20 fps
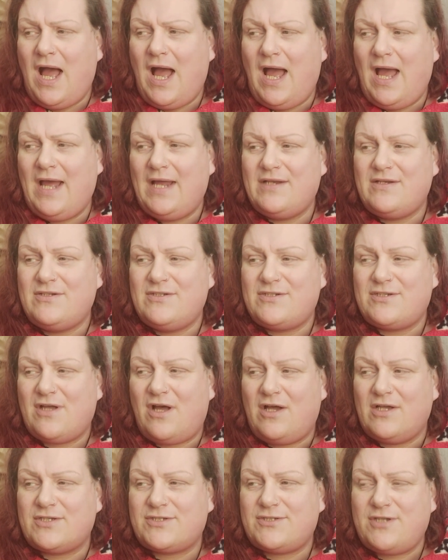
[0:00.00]
And
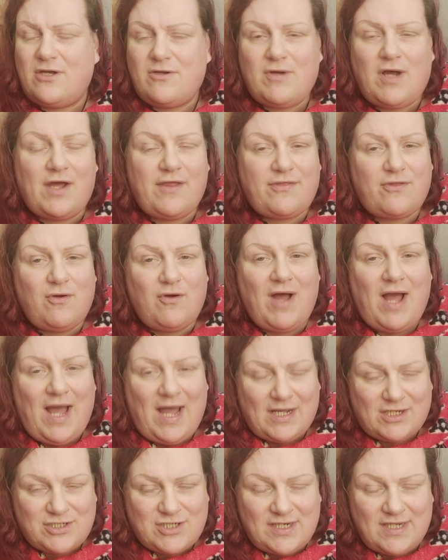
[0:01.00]
so I thought,
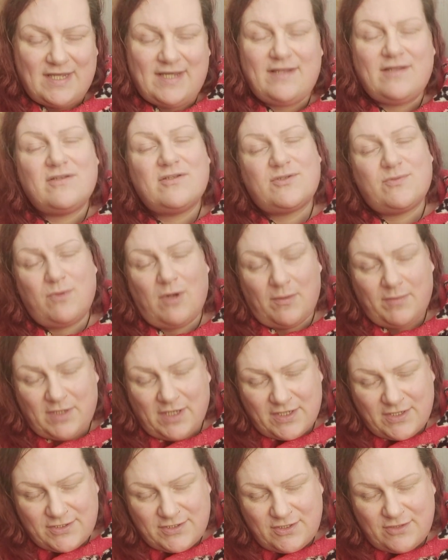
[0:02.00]
actually, it's what I'm
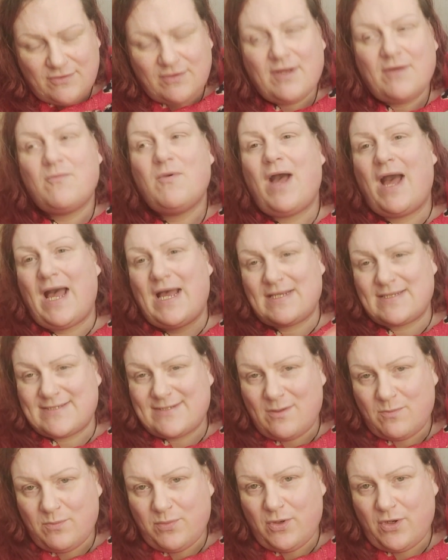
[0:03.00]
going to do at
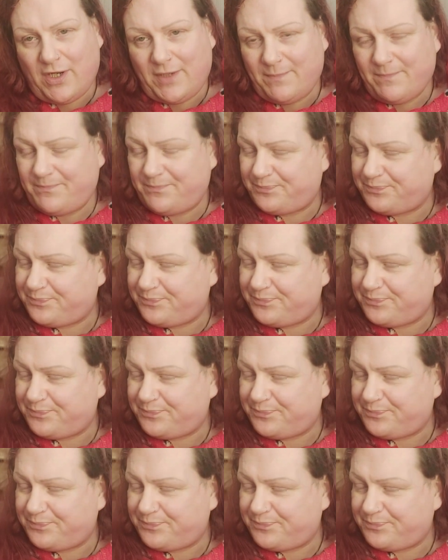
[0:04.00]
some point.